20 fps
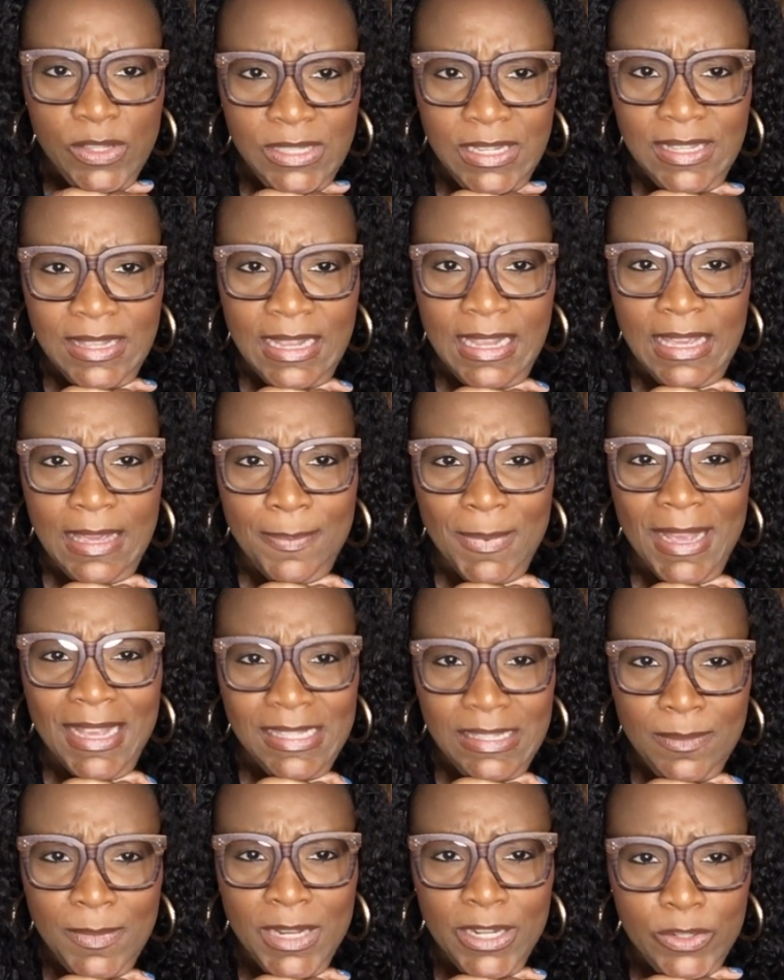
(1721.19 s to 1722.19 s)
yet they keep
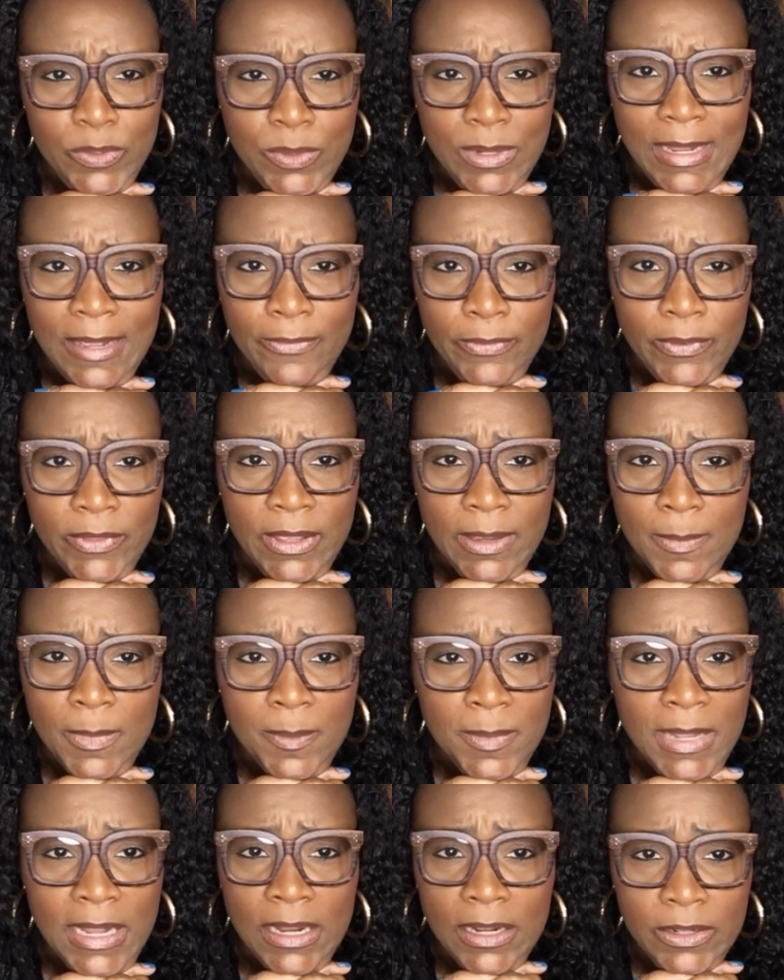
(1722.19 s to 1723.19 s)
asking me to do that for them. I'm
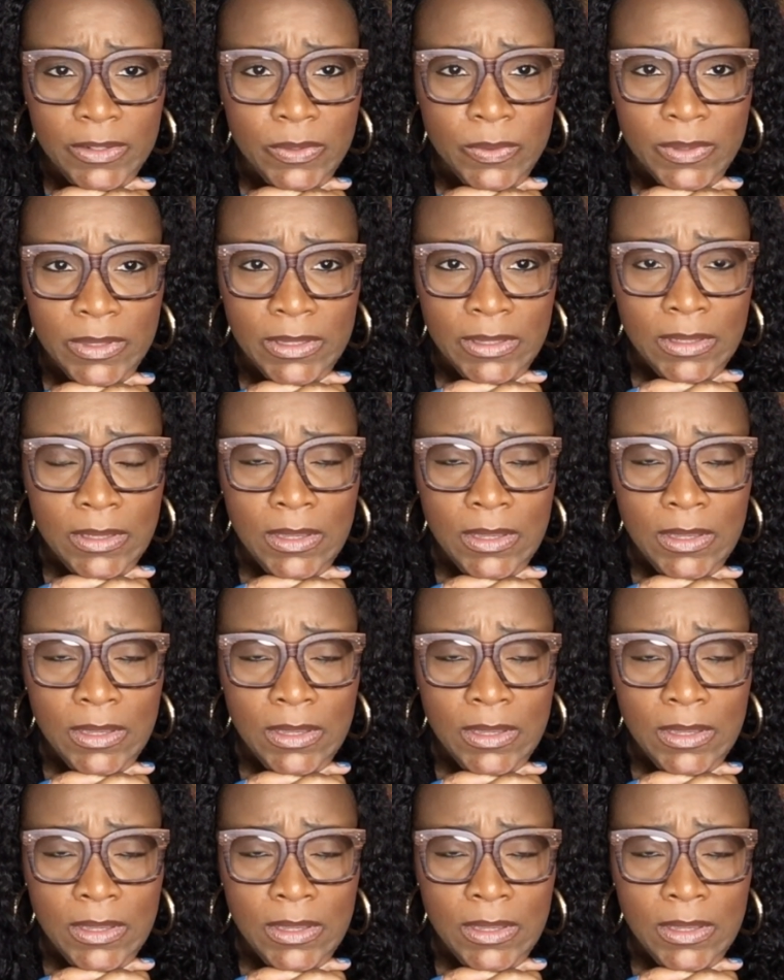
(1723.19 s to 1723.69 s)
not going to do it.